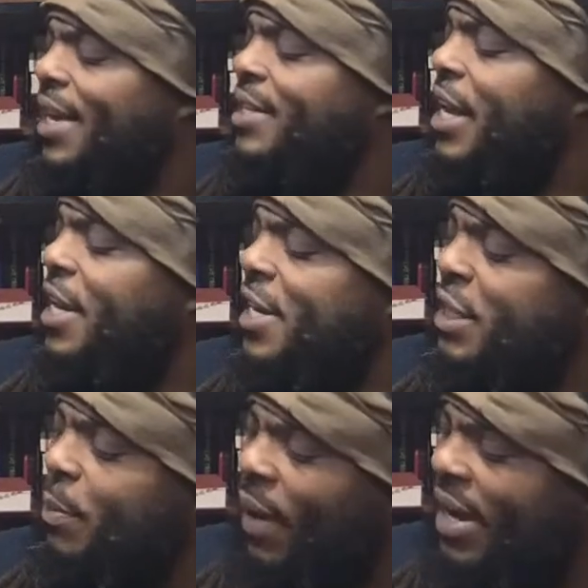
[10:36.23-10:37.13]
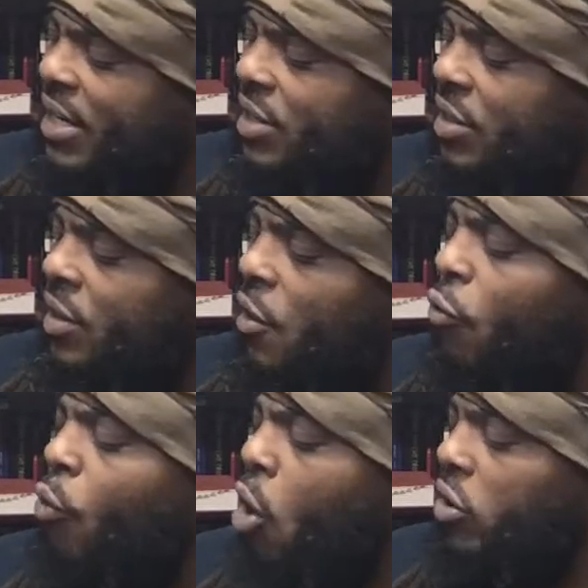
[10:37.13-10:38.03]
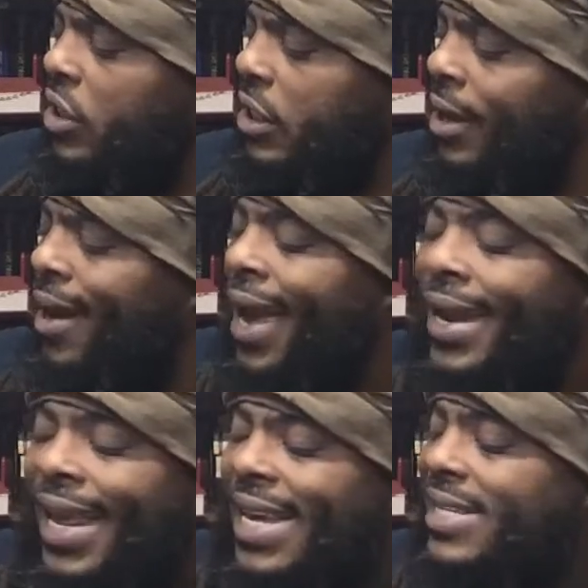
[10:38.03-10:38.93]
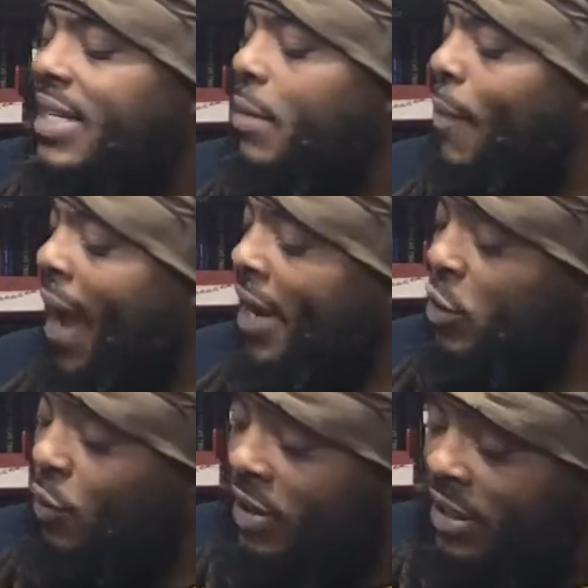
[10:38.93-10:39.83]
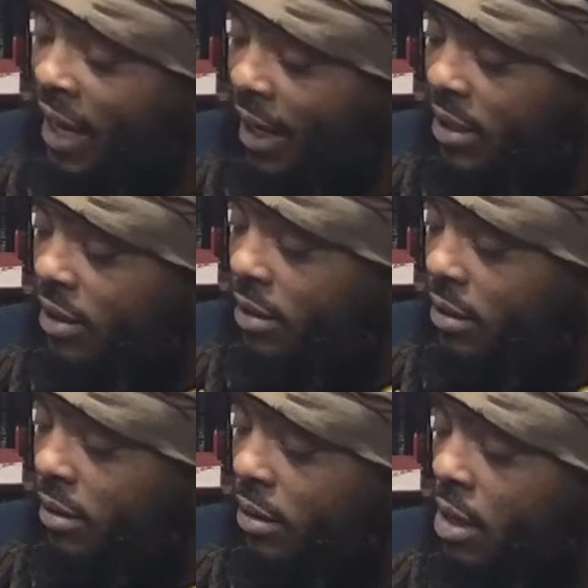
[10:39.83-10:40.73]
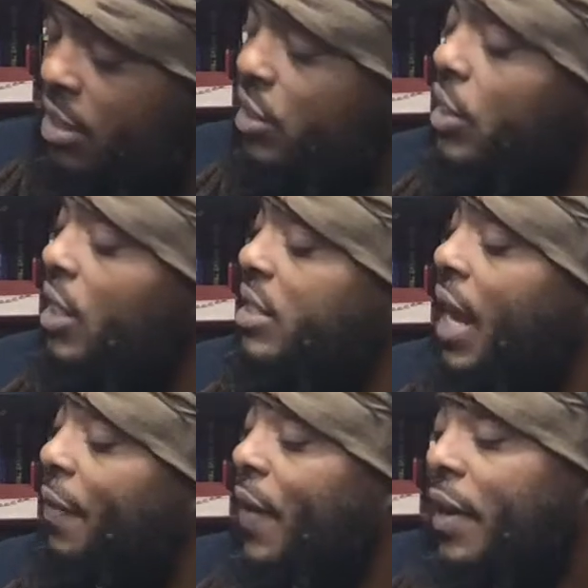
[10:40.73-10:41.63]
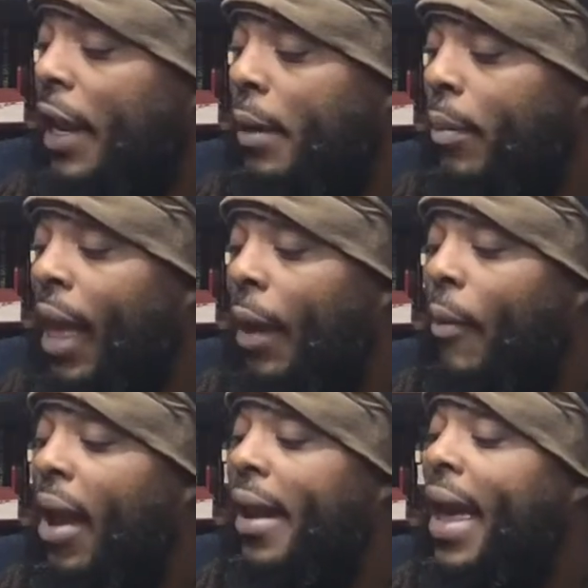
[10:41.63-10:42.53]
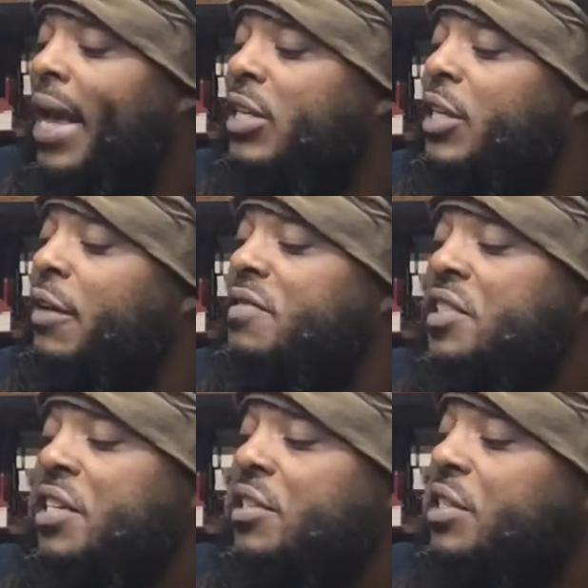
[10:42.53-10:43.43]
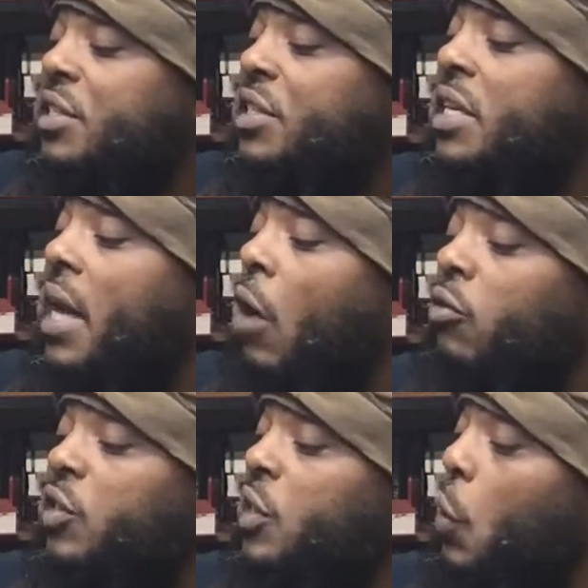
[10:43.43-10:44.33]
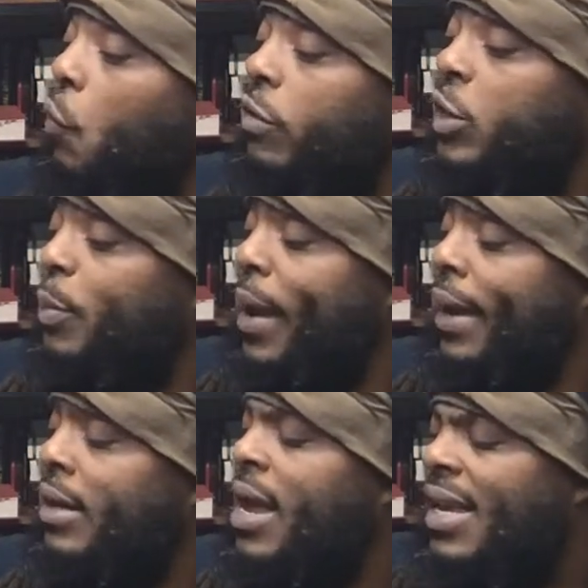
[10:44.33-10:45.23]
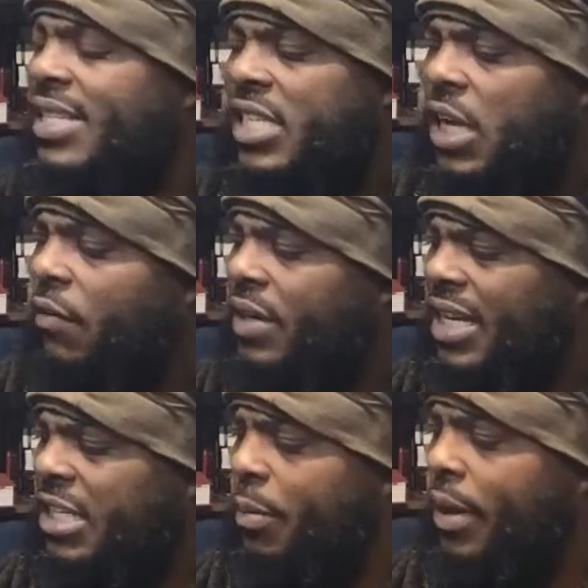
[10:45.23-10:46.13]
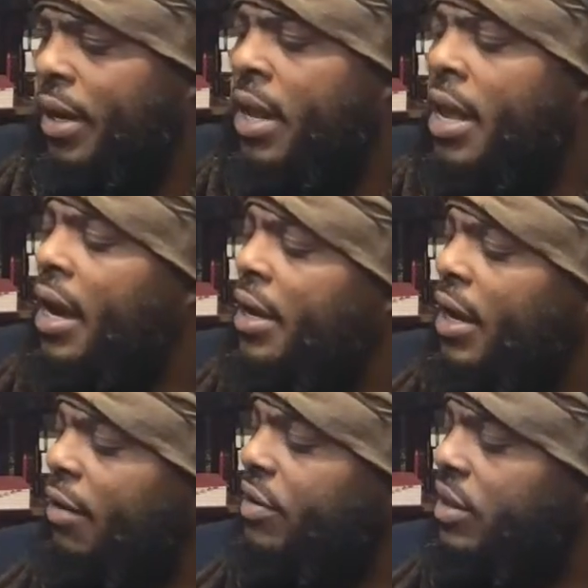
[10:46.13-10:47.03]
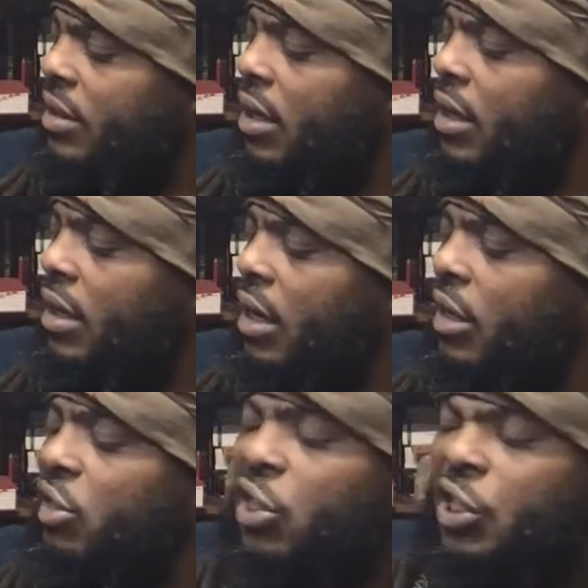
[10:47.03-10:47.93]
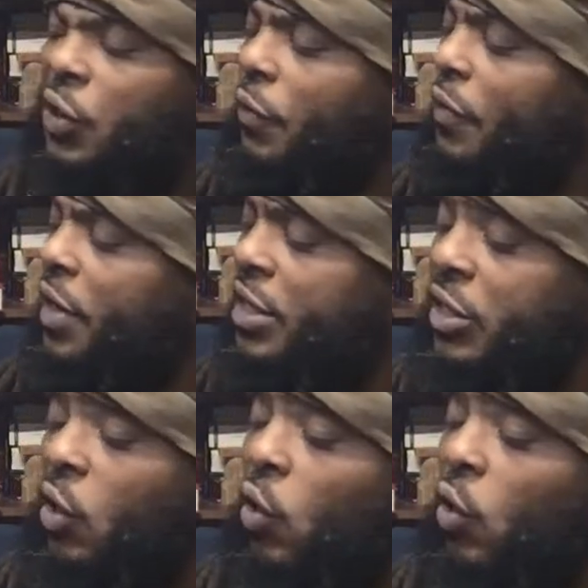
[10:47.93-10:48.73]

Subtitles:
that he is base, raunchy, and easily managed with sex. She does not think that the black man has enough sense to seek out self respect, self discipline, enough cheerfulness,